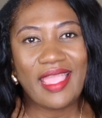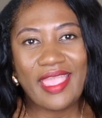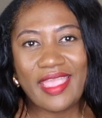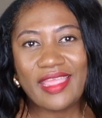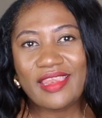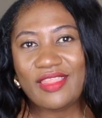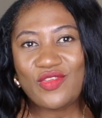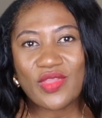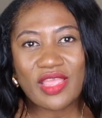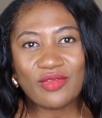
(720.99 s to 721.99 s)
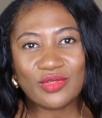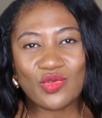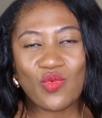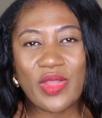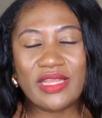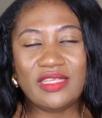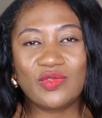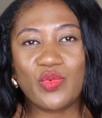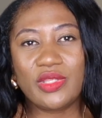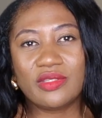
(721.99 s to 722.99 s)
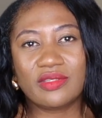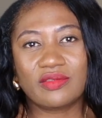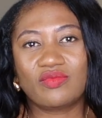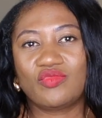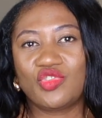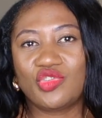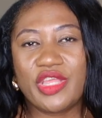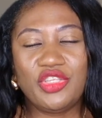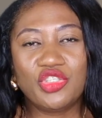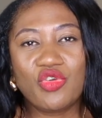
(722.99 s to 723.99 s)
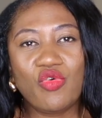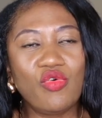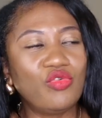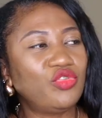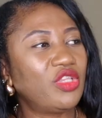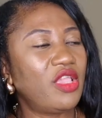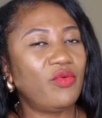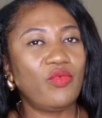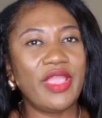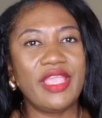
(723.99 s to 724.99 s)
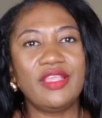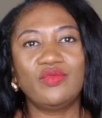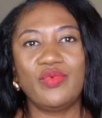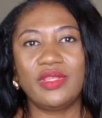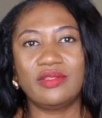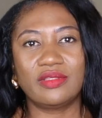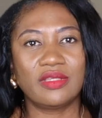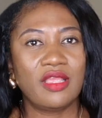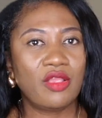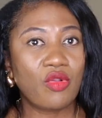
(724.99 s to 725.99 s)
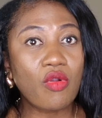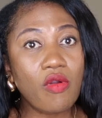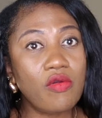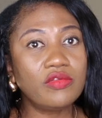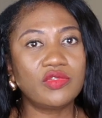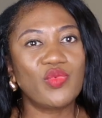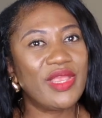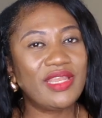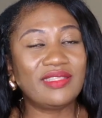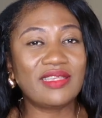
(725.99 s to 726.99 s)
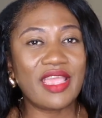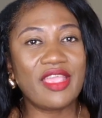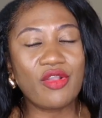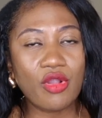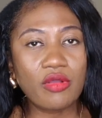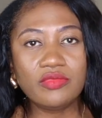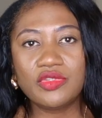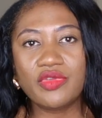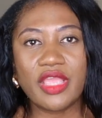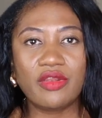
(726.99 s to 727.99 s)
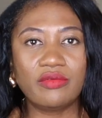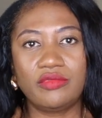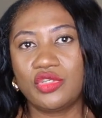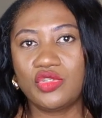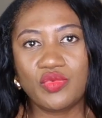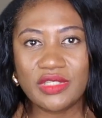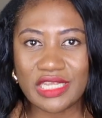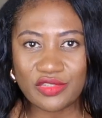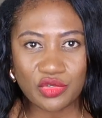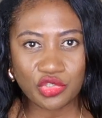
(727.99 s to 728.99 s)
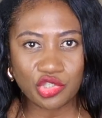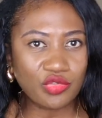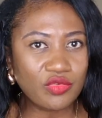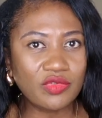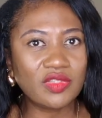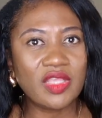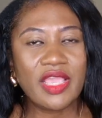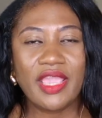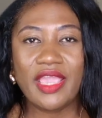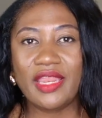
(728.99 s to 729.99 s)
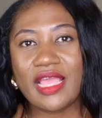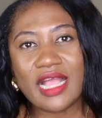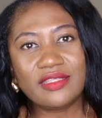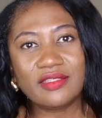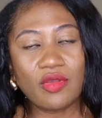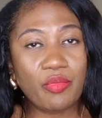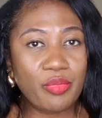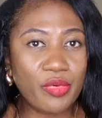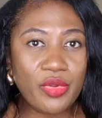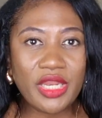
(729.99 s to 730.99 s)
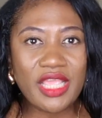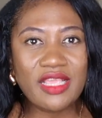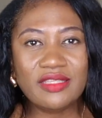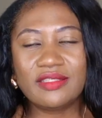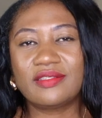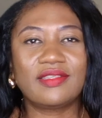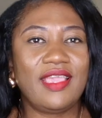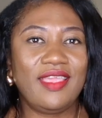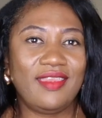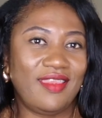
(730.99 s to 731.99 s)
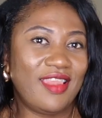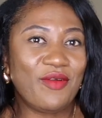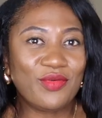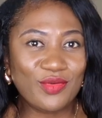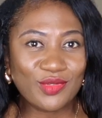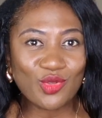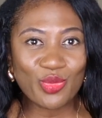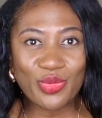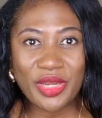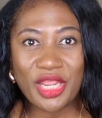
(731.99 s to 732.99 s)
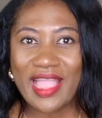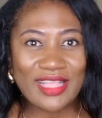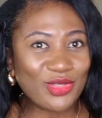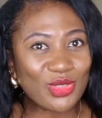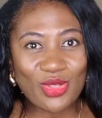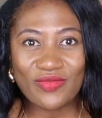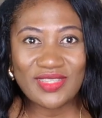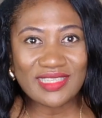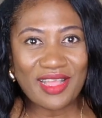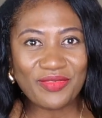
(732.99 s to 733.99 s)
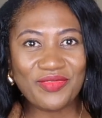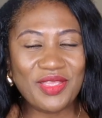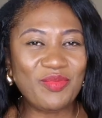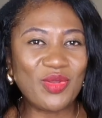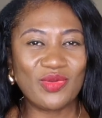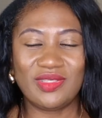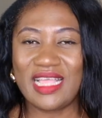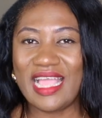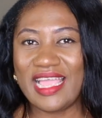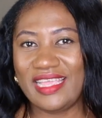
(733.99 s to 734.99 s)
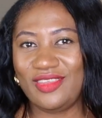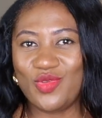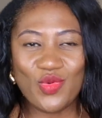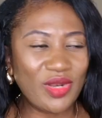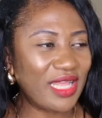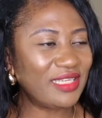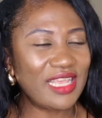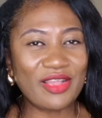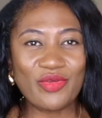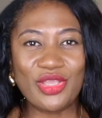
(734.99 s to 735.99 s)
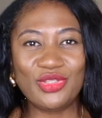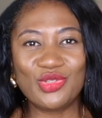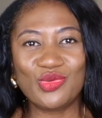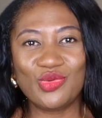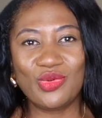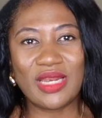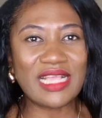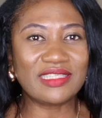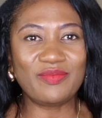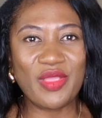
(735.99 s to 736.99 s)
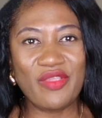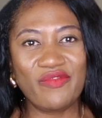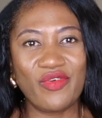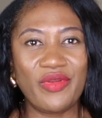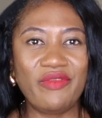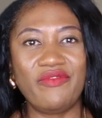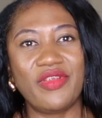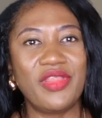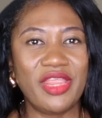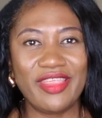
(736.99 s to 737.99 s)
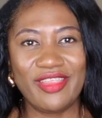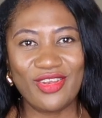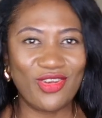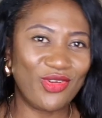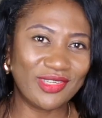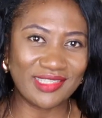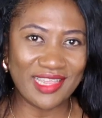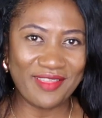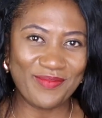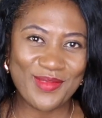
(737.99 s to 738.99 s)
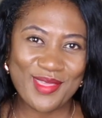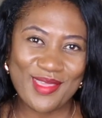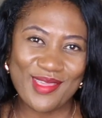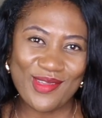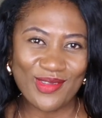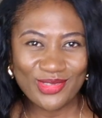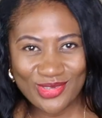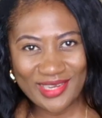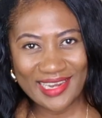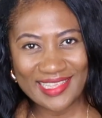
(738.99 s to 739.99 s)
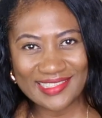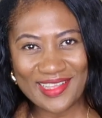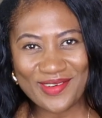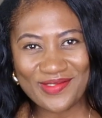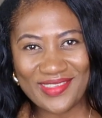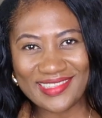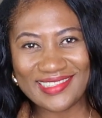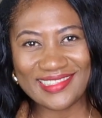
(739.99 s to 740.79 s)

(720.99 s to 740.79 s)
And you can also wear this with trench coats. You can wear it with coats when the time comes. You can just switch out your shoes and add some booties, and that will look so pretty. I just love this outfit because I know that they are going to last me for a very long time. On to the next outfit.